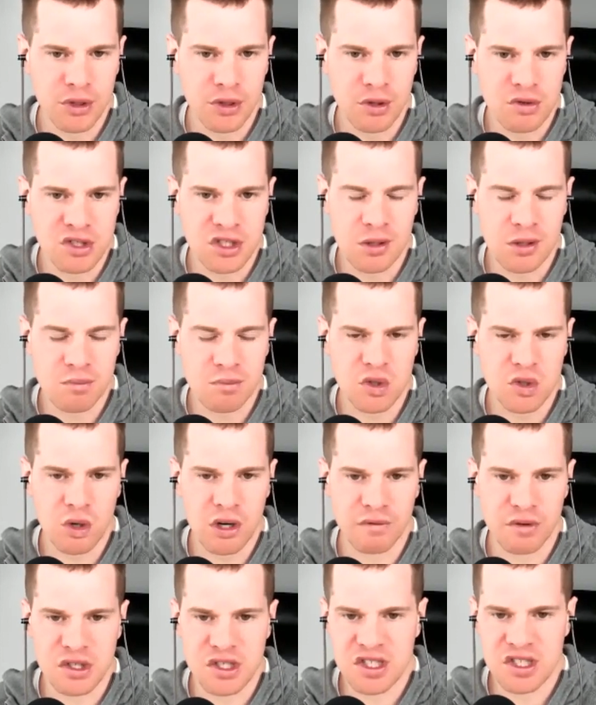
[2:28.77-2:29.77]
but there's some
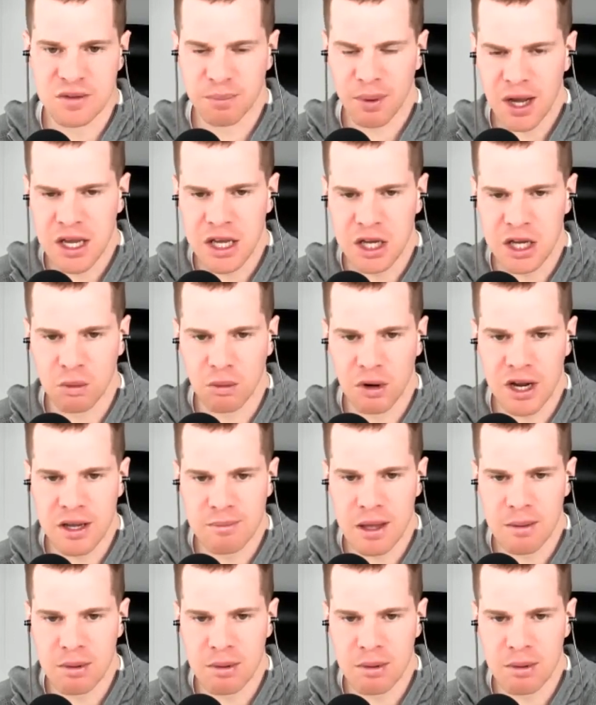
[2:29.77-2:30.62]
sort of a spike, right?